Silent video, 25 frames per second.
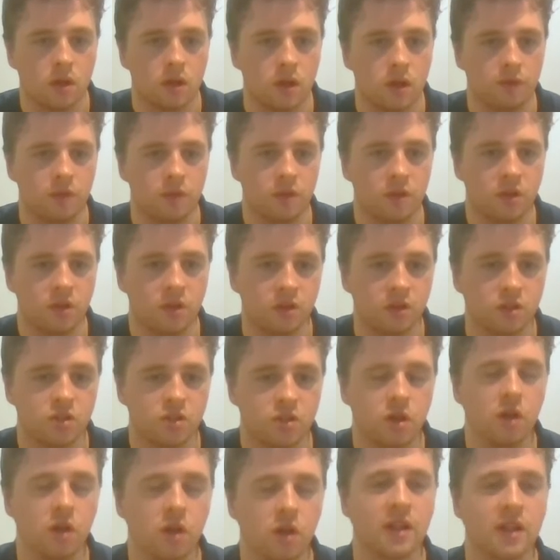If you can
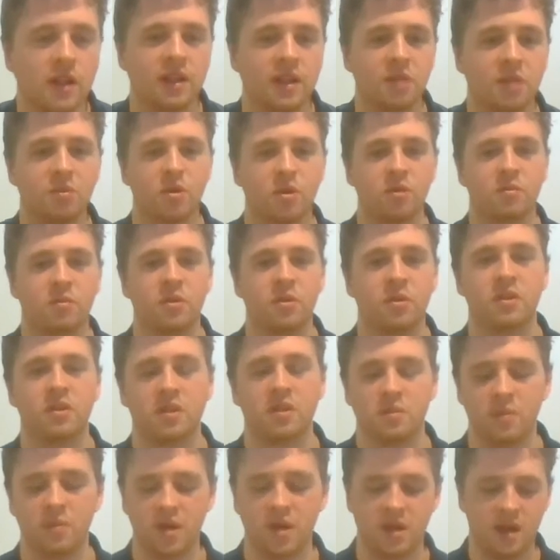control that leg movement,
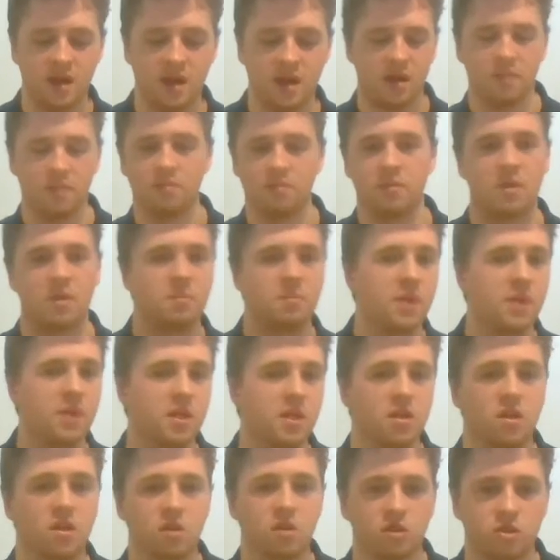the better
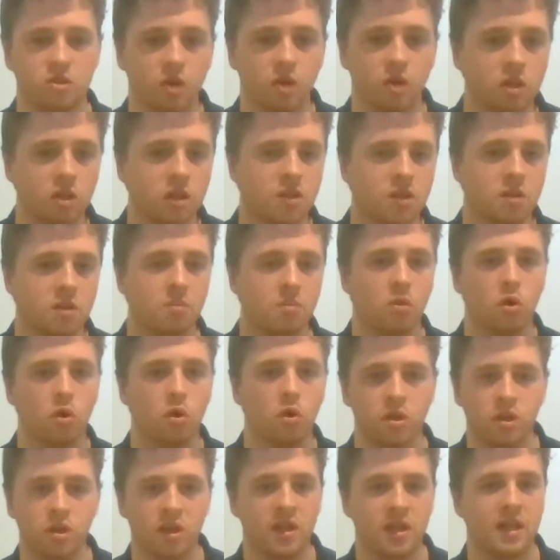you can control it, the more
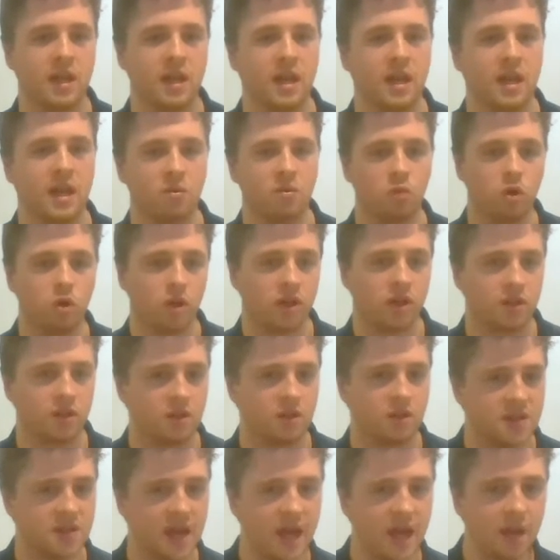you're going to get out working
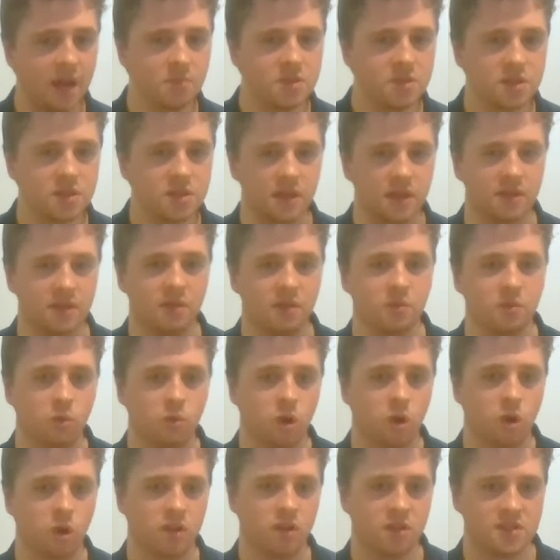those abs and
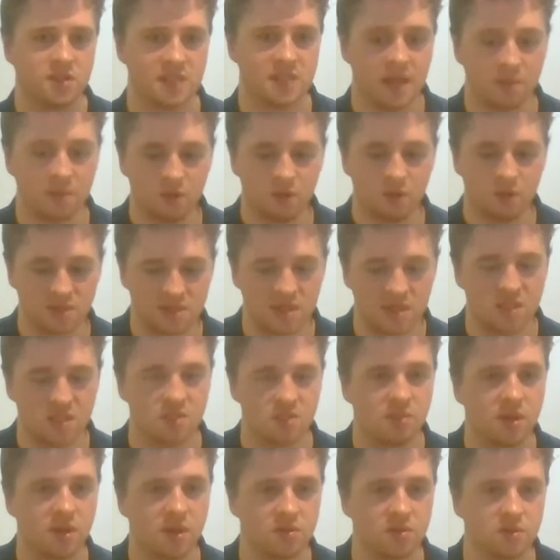working those
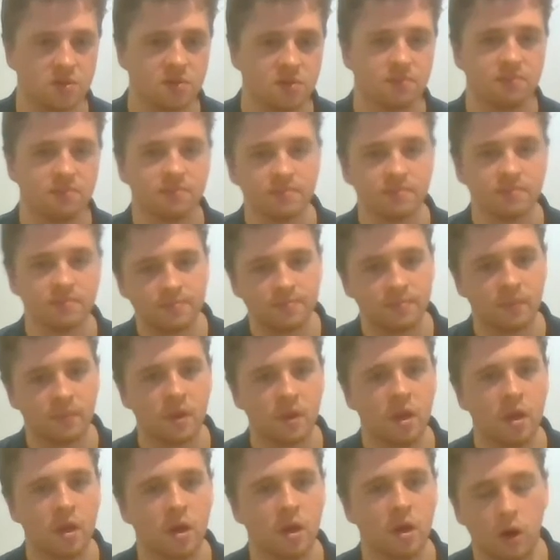stabilization muscles.
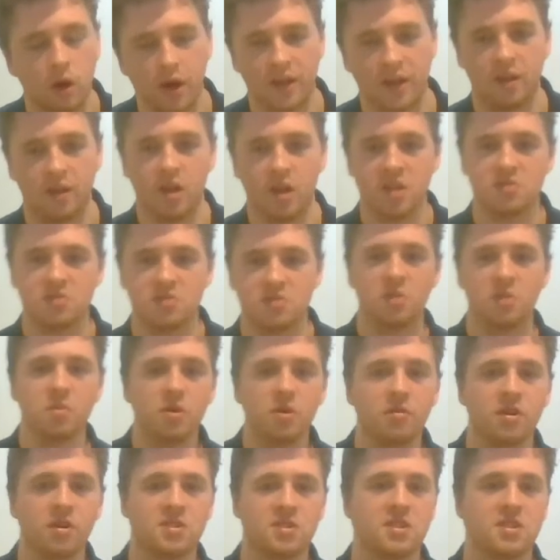Alright guys, we're going to
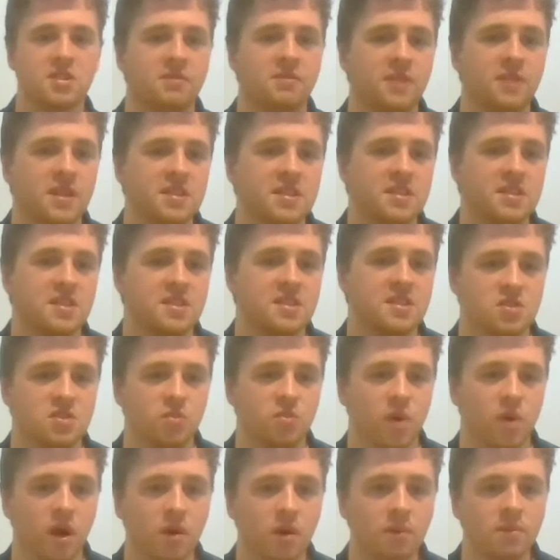move on to the V-sits as
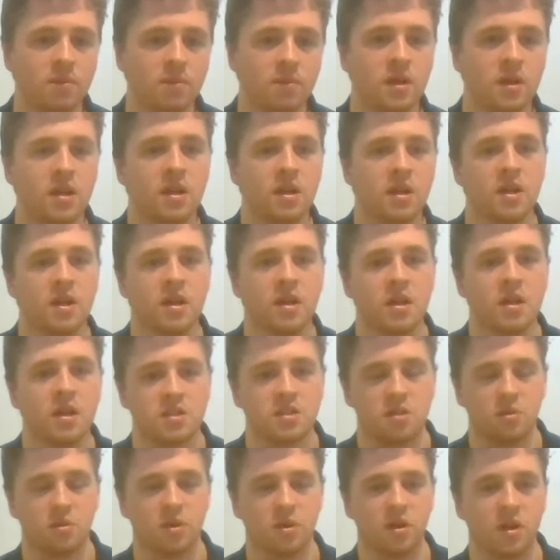well.
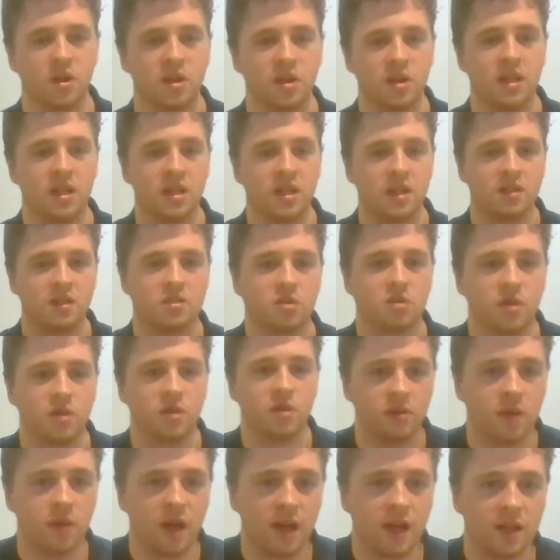So we're going to get
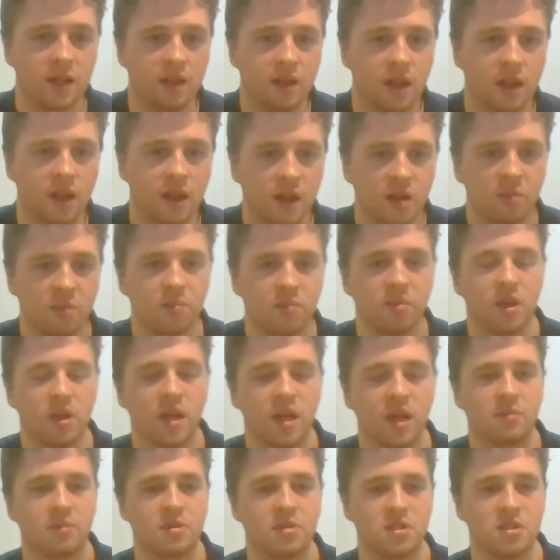into a lying
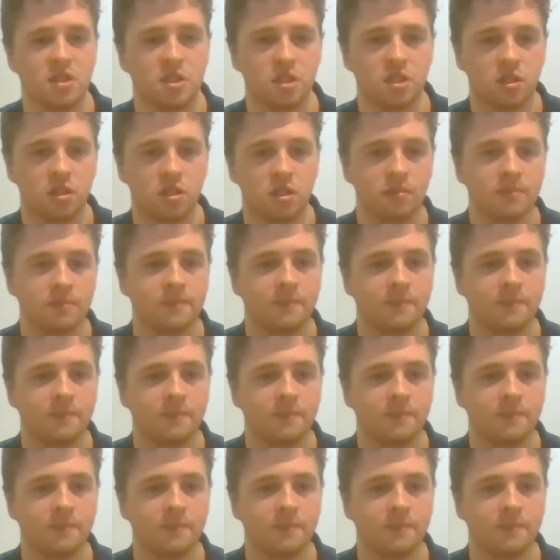plank position.